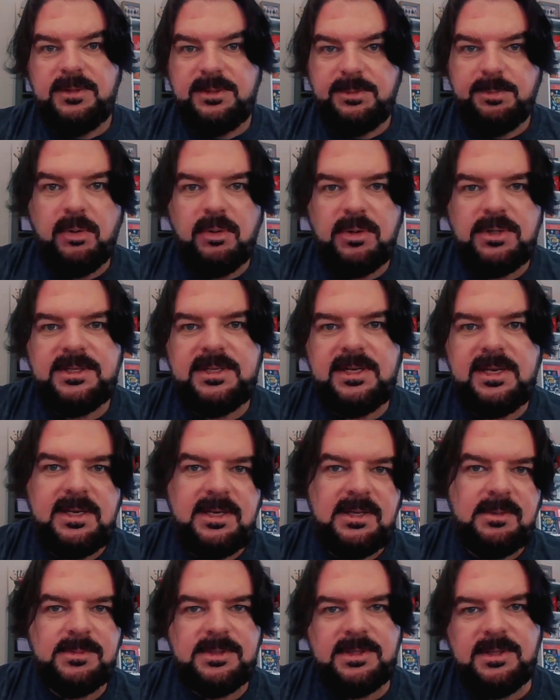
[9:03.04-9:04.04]
sports
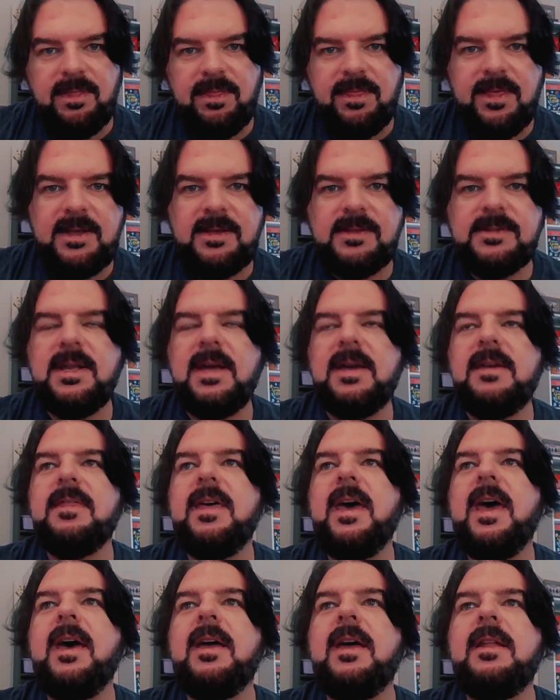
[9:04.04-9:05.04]
teams and things like
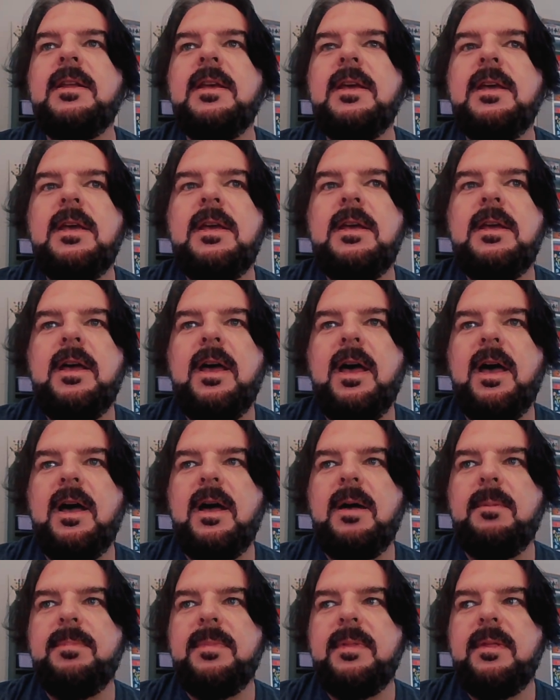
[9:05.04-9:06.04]
that.
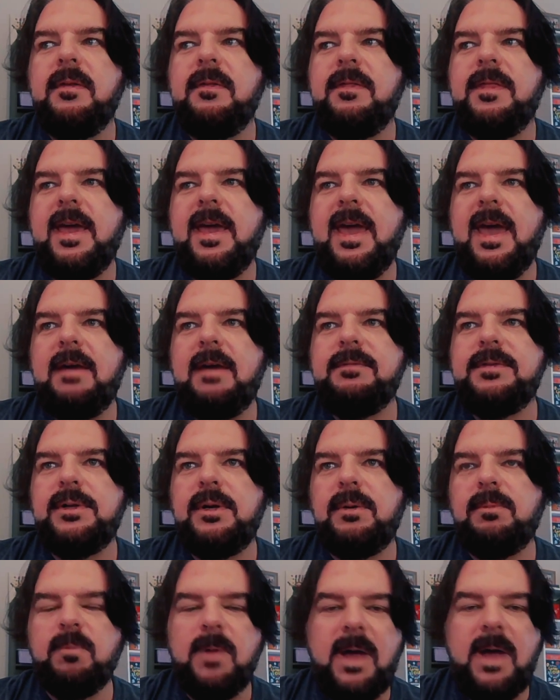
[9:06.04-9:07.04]
Um, they have
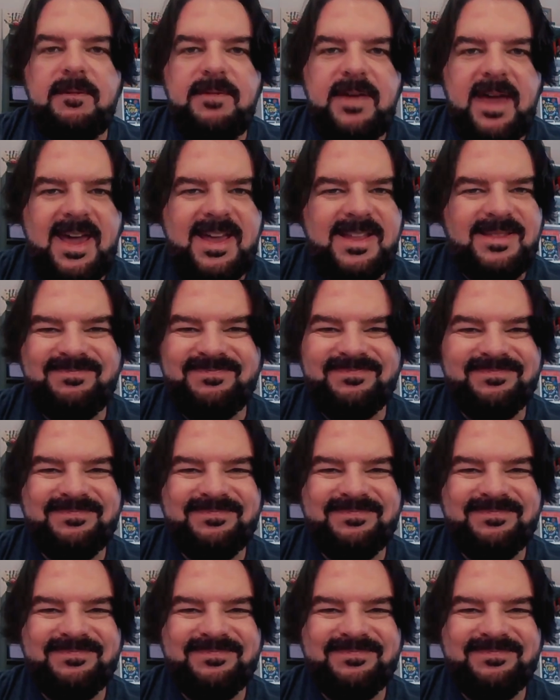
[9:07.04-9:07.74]
certain. I've had